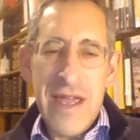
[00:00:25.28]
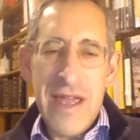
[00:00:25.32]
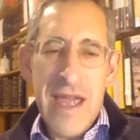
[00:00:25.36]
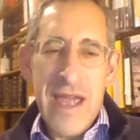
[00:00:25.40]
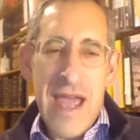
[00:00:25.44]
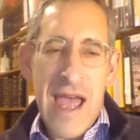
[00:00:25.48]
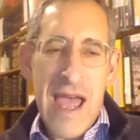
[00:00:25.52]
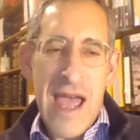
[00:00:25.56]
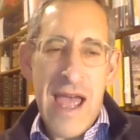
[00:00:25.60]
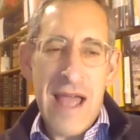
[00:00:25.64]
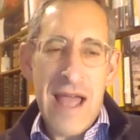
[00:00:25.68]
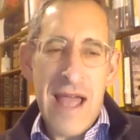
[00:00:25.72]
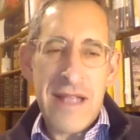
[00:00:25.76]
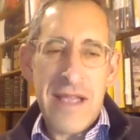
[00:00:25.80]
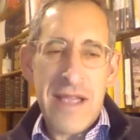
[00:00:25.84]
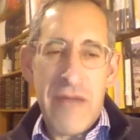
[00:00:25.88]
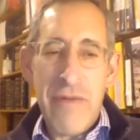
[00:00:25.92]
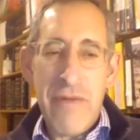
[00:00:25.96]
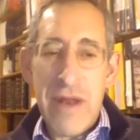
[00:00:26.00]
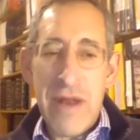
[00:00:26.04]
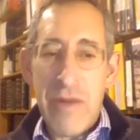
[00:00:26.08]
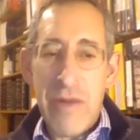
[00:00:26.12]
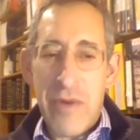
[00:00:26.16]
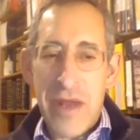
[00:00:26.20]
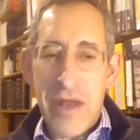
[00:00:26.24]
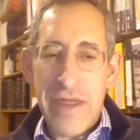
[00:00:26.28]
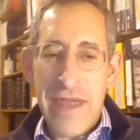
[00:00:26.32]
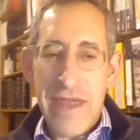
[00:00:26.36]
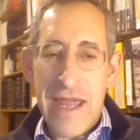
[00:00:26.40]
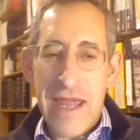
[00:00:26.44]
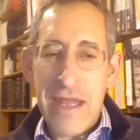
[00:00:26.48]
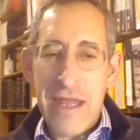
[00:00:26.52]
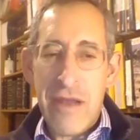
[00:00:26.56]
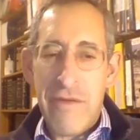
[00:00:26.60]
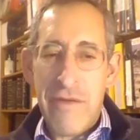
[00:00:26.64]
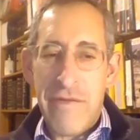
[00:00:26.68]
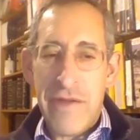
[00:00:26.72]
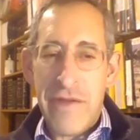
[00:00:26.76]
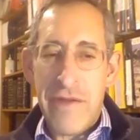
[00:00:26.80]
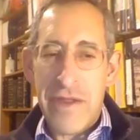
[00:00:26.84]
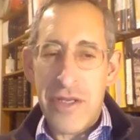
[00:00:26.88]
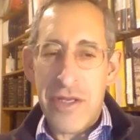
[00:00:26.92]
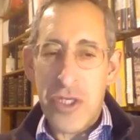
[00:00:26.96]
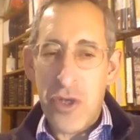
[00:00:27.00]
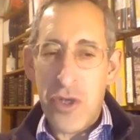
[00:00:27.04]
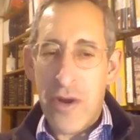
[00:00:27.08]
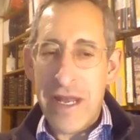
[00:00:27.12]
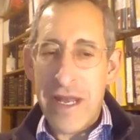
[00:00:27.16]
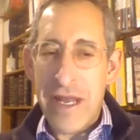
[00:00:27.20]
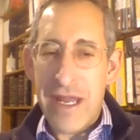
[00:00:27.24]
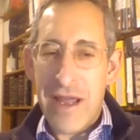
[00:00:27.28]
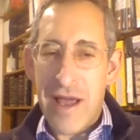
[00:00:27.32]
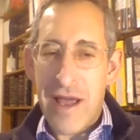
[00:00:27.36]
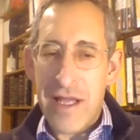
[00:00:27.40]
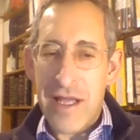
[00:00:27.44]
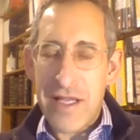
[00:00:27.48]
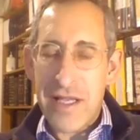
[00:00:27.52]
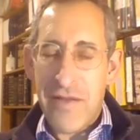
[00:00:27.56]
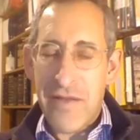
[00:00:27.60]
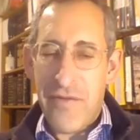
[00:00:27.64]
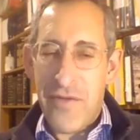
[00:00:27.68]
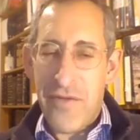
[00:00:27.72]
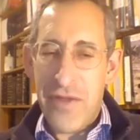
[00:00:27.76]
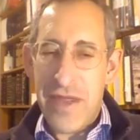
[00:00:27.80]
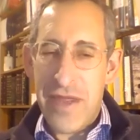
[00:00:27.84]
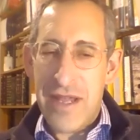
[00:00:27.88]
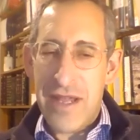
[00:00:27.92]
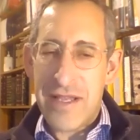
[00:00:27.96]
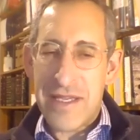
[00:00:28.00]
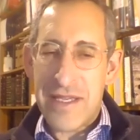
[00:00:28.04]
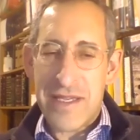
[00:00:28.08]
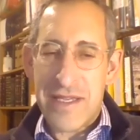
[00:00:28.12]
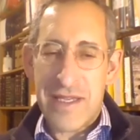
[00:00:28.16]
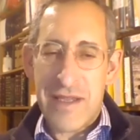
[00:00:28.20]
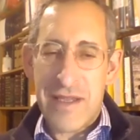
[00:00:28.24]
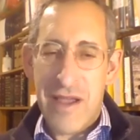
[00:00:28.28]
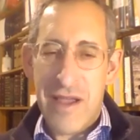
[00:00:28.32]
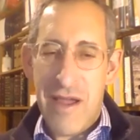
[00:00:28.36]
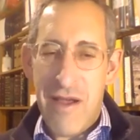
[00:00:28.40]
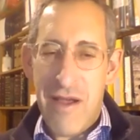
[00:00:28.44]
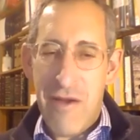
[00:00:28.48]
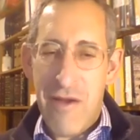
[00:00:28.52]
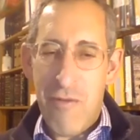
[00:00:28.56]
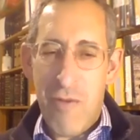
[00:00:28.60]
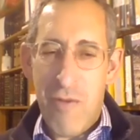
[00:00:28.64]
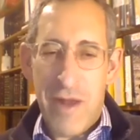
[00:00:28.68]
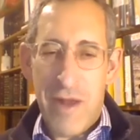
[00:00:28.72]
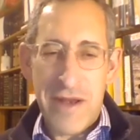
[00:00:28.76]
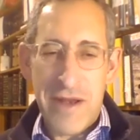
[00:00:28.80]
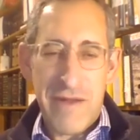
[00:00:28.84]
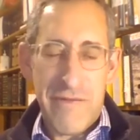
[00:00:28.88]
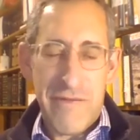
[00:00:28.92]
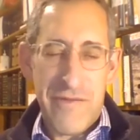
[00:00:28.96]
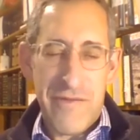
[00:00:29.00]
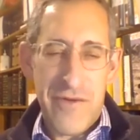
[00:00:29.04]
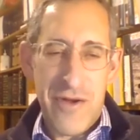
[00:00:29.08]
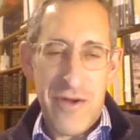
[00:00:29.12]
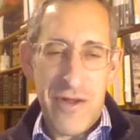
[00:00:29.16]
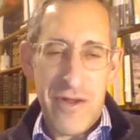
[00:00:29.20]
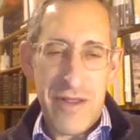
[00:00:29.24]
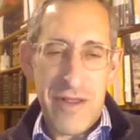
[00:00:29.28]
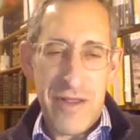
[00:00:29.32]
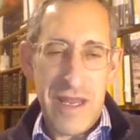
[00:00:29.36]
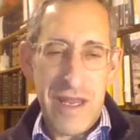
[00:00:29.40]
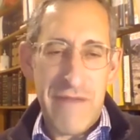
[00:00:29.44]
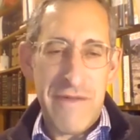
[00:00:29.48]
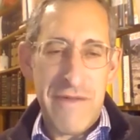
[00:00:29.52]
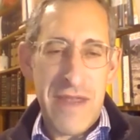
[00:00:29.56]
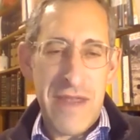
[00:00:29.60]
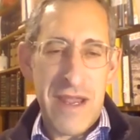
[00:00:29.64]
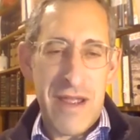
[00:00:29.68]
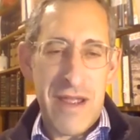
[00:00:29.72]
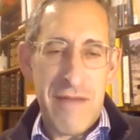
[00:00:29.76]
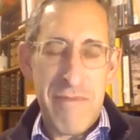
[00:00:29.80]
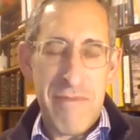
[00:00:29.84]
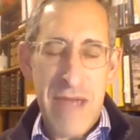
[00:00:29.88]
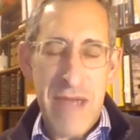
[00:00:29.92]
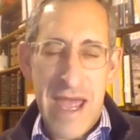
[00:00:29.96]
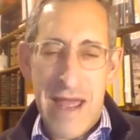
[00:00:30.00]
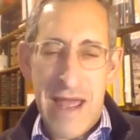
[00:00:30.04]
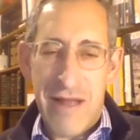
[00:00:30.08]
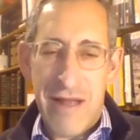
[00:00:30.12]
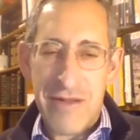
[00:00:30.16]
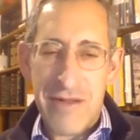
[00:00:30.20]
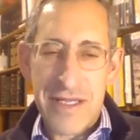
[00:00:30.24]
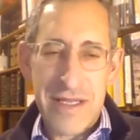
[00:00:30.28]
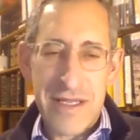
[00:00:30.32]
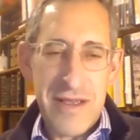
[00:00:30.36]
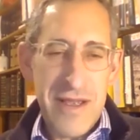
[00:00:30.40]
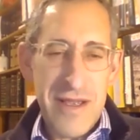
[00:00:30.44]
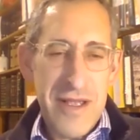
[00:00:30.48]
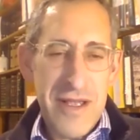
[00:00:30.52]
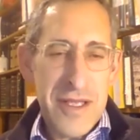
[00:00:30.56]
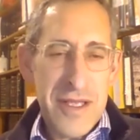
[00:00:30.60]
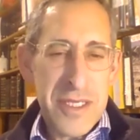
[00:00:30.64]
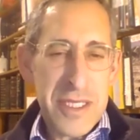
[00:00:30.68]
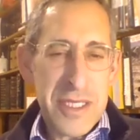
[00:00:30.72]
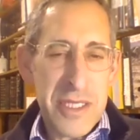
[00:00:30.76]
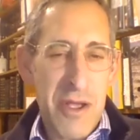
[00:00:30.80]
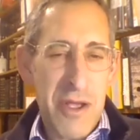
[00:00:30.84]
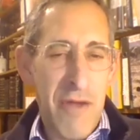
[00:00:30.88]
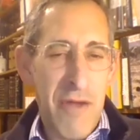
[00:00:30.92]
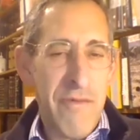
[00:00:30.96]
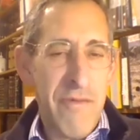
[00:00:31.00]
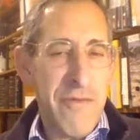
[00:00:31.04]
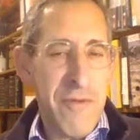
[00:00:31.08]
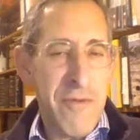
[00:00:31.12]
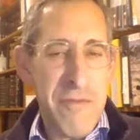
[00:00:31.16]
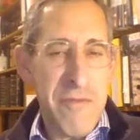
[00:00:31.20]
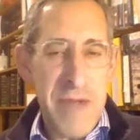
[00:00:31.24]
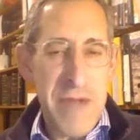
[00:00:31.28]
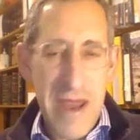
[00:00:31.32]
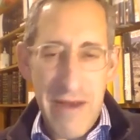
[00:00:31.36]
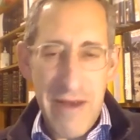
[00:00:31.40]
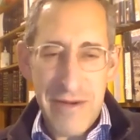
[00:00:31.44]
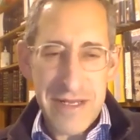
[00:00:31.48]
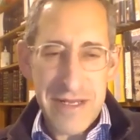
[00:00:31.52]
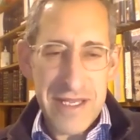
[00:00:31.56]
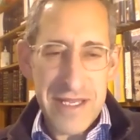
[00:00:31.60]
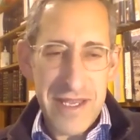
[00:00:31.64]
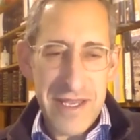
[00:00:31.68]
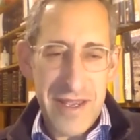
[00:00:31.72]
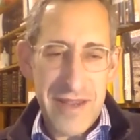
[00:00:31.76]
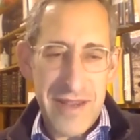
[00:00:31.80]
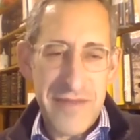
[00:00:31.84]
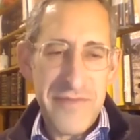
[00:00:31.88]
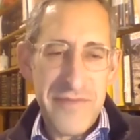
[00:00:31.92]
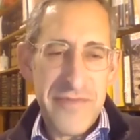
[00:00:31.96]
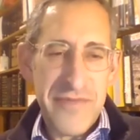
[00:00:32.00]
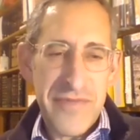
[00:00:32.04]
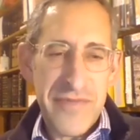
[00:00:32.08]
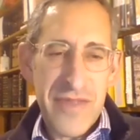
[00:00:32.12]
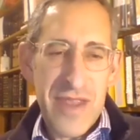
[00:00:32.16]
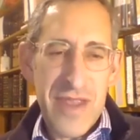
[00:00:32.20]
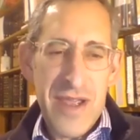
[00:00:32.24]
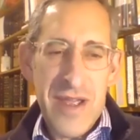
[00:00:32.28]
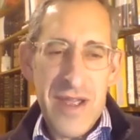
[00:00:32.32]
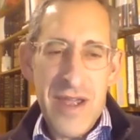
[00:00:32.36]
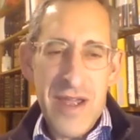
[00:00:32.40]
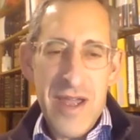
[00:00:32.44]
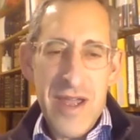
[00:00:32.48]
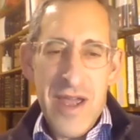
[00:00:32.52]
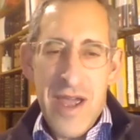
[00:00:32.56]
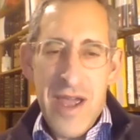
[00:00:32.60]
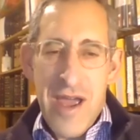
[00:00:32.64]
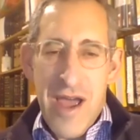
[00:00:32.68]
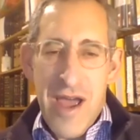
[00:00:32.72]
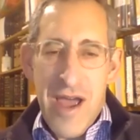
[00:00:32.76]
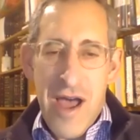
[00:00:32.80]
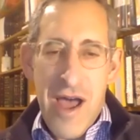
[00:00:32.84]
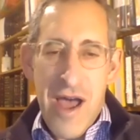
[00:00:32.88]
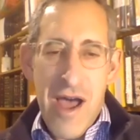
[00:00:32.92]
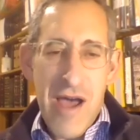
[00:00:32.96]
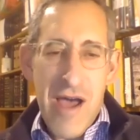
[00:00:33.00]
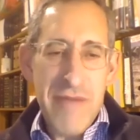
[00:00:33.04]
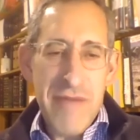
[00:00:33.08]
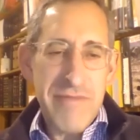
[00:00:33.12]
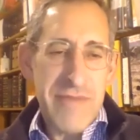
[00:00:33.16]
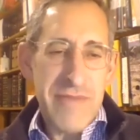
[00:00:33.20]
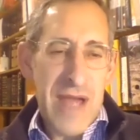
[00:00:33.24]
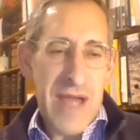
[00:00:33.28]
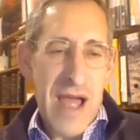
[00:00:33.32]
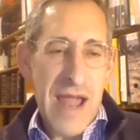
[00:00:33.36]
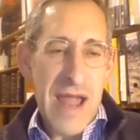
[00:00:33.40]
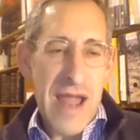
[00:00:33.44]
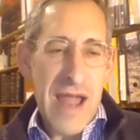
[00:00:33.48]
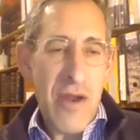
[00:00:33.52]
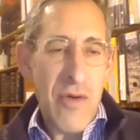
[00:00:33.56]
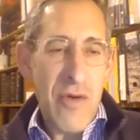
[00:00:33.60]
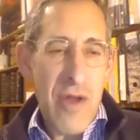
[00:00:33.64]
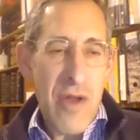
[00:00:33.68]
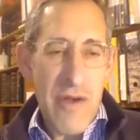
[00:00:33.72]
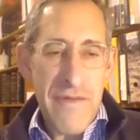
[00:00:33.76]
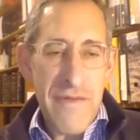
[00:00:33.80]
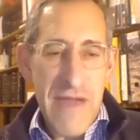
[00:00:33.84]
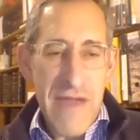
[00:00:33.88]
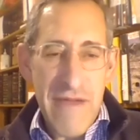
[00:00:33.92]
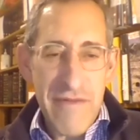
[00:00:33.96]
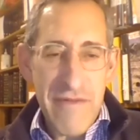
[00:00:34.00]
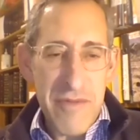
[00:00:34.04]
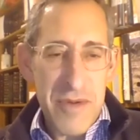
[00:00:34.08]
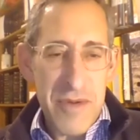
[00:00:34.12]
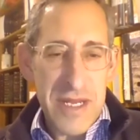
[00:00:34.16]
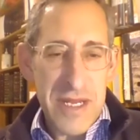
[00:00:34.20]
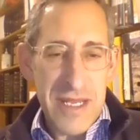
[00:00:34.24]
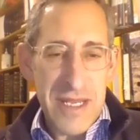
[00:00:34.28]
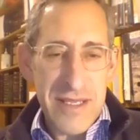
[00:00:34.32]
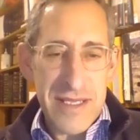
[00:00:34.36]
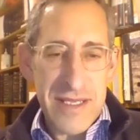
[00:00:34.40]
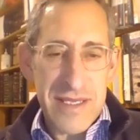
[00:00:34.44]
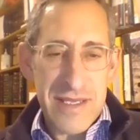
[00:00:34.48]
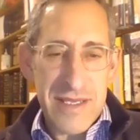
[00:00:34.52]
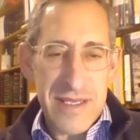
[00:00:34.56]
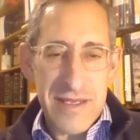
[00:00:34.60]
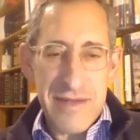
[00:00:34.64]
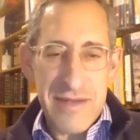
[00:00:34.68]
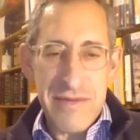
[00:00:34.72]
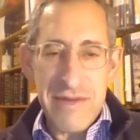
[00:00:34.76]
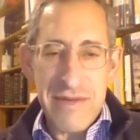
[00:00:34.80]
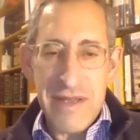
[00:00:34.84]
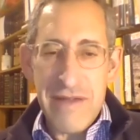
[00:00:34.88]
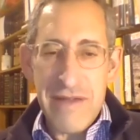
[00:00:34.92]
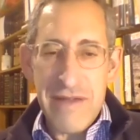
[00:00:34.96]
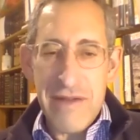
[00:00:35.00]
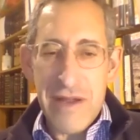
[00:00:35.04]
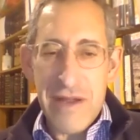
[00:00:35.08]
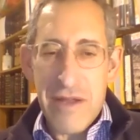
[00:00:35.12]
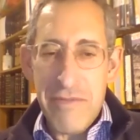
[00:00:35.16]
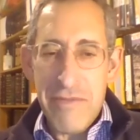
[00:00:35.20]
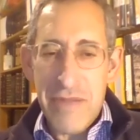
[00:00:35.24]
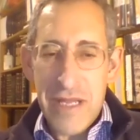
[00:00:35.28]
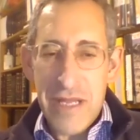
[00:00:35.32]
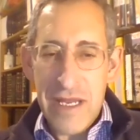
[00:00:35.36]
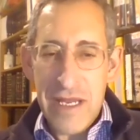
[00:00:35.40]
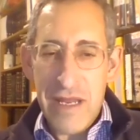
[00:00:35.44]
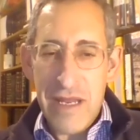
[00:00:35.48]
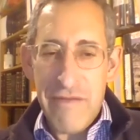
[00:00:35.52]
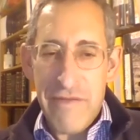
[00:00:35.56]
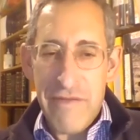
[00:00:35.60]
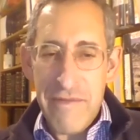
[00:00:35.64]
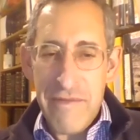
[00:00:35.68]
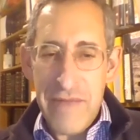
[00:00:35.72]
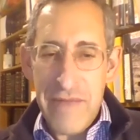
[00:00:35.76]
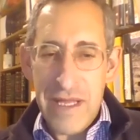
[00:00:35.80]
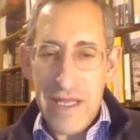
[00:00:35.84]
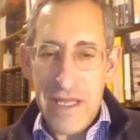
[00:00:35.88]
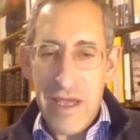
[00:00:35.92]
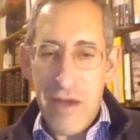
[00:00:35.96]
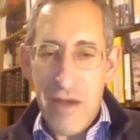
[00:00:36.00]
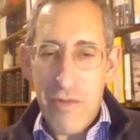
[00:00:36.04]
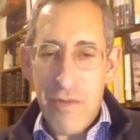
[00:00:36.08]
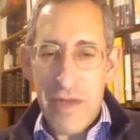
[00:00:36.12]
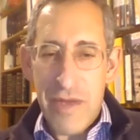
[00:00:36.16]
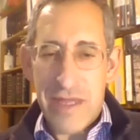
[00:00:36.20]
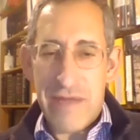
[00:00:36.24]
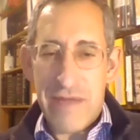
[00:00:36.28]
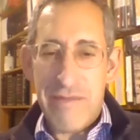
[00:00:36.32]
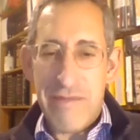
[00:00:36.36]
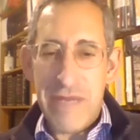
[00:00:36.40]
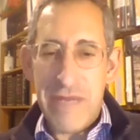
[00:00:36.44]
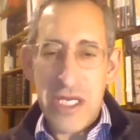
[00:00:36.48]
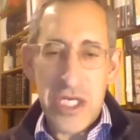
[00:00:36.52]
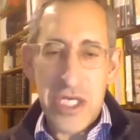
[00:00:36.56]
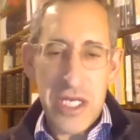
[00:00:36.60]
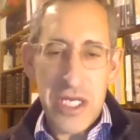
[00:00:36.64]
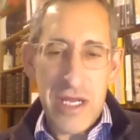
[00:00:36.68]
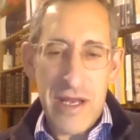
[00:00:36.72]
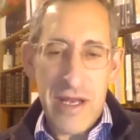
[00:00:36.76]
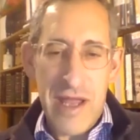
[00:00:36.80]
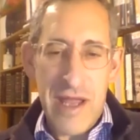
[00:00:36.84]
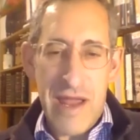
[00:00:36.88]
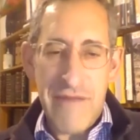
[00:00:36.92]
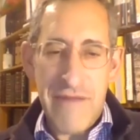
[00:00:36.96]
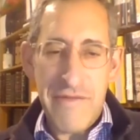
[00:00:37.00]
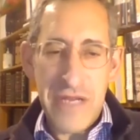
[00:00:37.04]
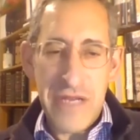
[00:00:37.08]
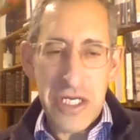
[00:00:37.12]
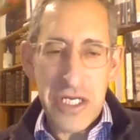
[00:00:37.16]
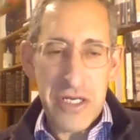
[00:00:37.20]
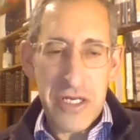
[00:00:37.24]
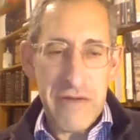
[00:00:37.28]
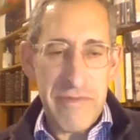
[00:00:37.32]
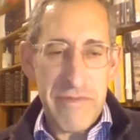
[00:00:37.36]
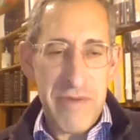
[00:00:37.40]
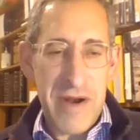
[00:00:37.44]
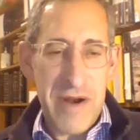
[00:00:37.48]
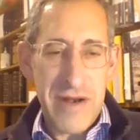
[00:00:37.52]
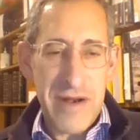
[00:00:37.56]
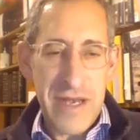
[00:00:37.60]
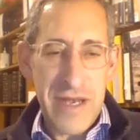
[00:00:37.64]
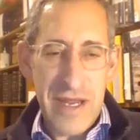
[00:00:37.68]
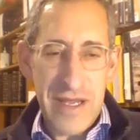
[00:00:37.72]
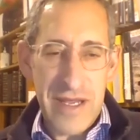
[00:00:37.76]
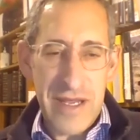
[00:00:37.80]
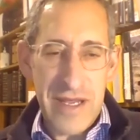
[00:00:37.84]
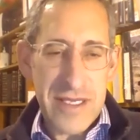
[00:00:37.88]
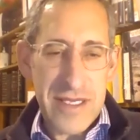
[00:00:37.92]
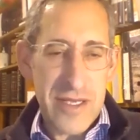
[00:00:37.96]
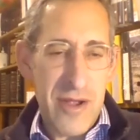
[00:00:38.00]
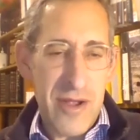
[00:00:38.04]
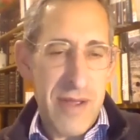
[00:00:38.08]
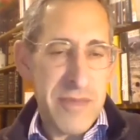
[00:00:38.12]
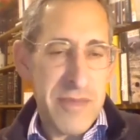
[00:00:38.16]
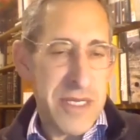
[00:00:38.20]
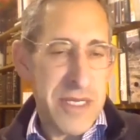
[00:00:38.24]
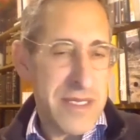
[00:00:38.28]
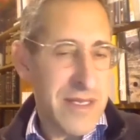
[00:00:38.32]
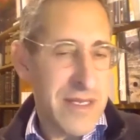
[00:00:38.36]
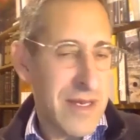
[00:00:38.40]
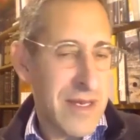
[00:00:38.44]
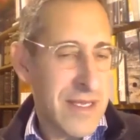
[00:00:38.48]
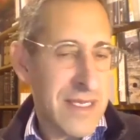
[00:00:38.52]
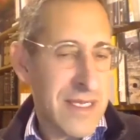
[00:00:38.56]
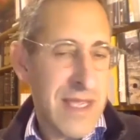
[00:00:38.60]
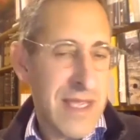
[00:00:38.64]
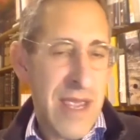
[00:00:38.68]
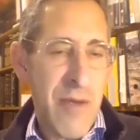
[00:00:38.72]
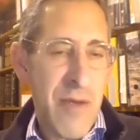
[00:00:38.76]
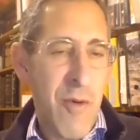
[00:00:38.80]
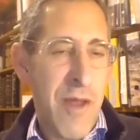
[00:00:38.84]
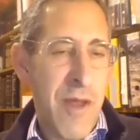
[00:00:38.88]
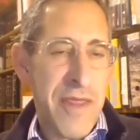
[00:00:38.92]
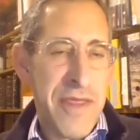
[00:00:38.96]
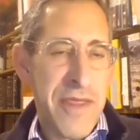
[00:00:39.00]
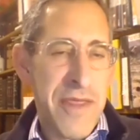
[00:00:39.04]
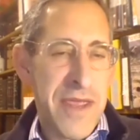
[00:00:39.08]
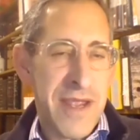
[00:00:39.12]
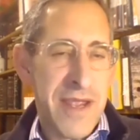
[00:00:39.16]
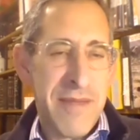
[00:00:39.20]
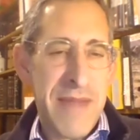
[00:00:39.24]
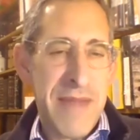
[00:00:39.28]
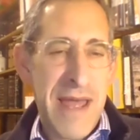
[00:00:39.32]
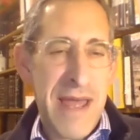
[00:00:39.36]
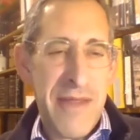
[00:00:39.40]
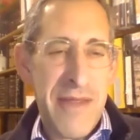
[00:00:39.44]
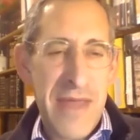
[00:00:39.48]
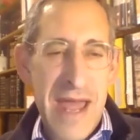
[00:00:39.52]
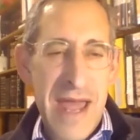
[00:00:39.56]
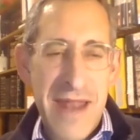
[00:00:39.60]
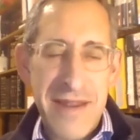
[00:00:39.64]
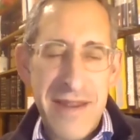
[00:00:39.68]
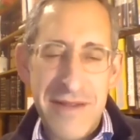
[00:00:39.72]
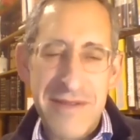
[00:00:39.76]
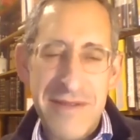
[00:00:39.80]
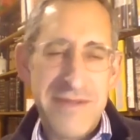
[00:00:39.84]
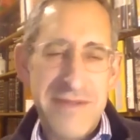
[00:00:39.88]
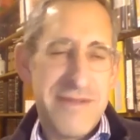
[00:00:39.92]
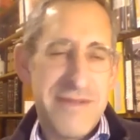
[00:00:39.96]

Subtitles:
And I really want to thank you for joining us for this wonderful evening about soulful parenting. I don't know if everybody's completely familiar with the mission and vision of Pardes, so I'm just going to say one thing about that and